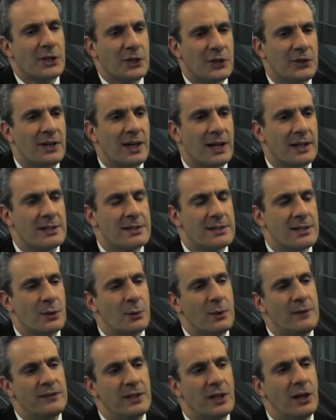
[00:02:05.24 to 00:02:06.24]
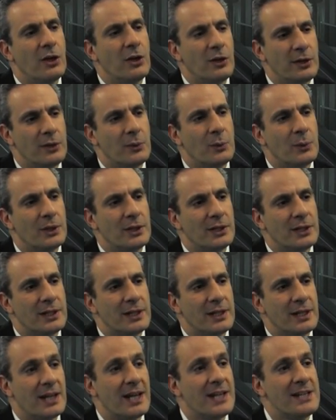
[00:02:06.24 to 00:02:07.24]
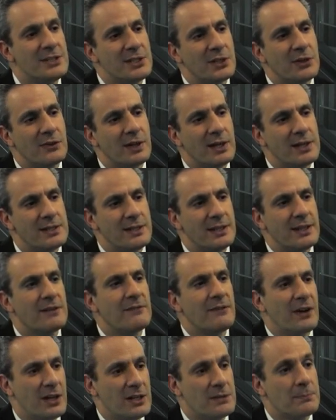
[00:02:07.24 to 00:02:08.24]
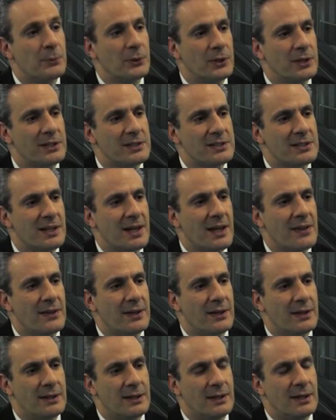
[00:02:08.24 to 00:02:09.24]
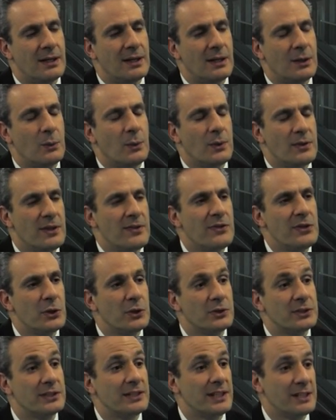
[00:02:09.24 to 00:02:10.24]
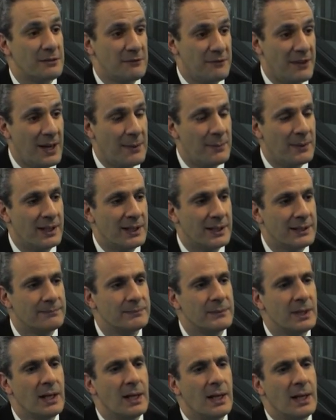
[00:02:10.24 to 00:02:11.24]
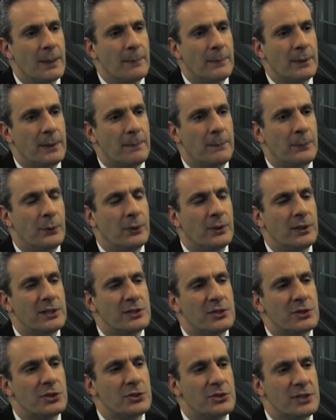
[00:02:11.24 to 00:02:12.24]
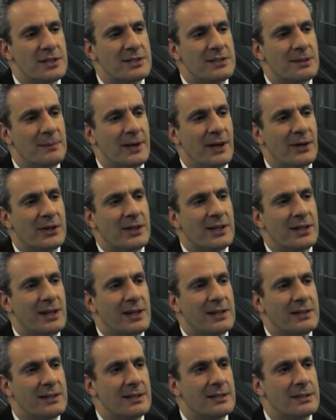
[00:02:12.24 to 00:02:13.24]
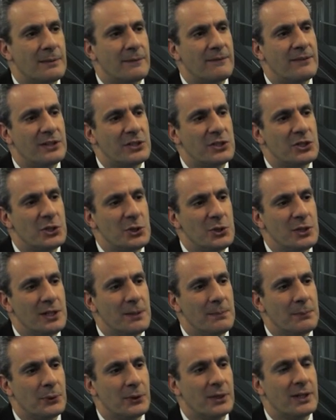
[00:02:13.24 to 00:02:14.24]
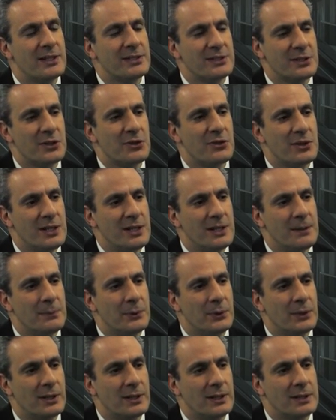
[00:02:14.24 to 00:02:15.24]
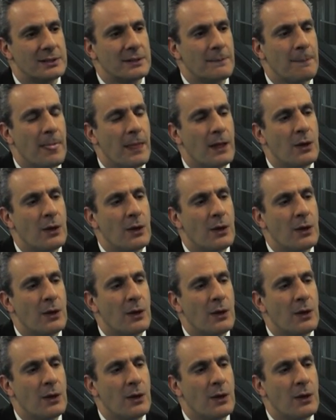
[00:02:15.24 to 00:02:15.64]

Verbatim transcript: Correct. So we've done a lot of work integrating the various products together uh, within the Autodesk family. But importantly, it's not just about connecting some of our 2D products and 3D products.